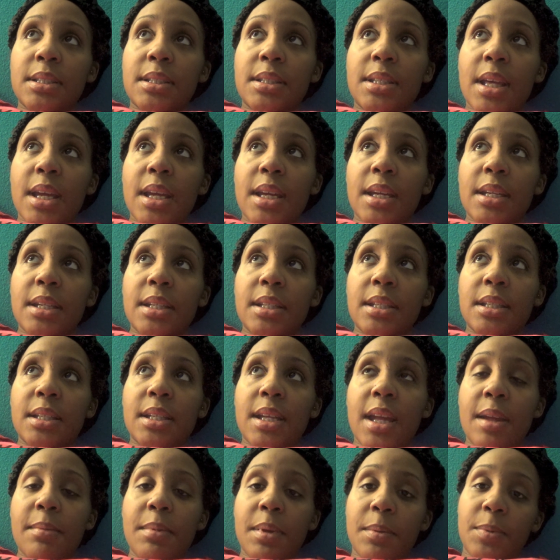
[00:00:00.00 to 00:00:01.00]
They
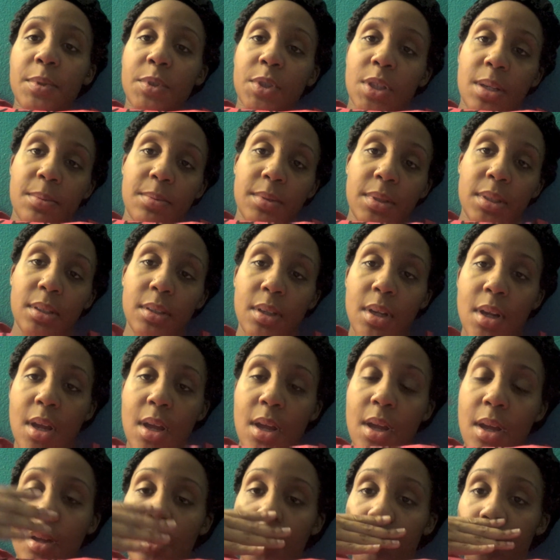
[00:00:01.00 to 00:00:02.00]
gave me a prescription.
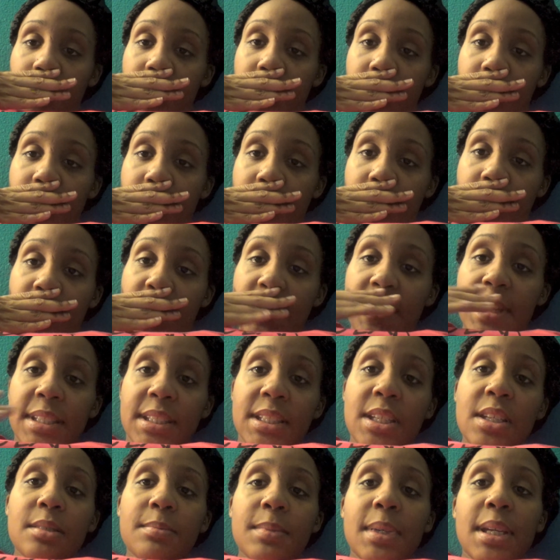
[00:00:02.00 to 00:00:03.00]

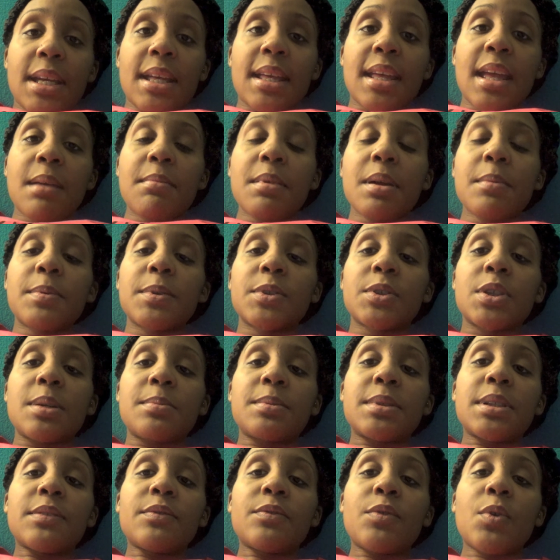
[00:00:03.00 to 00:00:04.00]
Gave me a
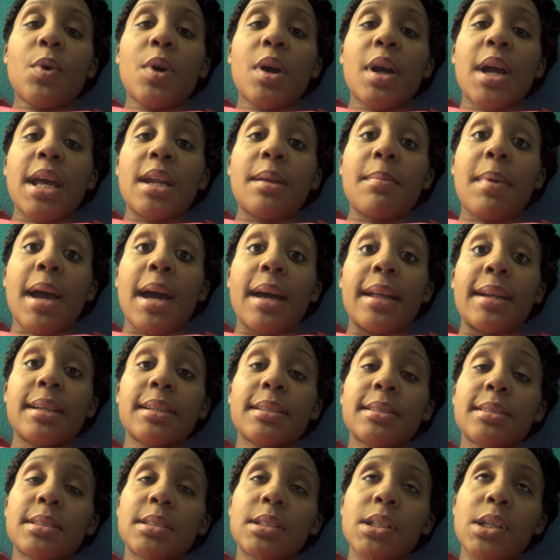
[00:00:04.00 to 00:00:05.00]
prescription for
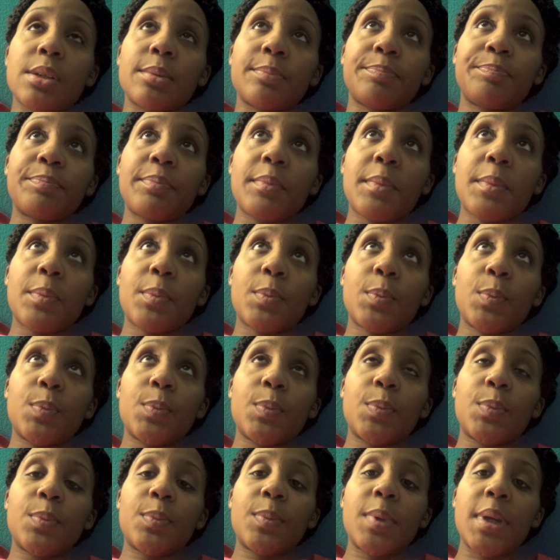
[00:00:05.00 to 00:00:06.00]
antibiotics, so
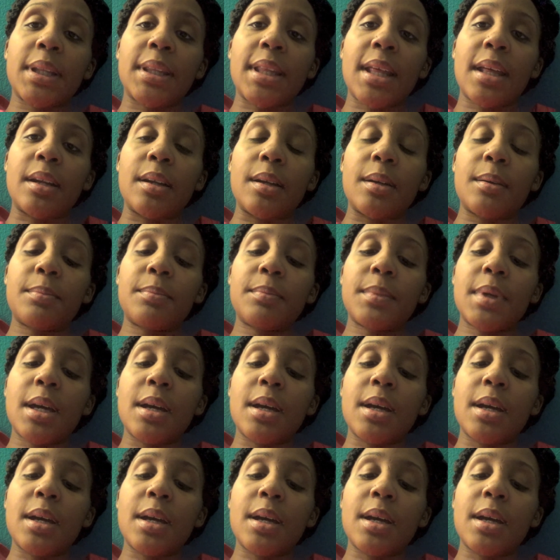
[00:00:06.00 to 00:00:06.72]
picked that up.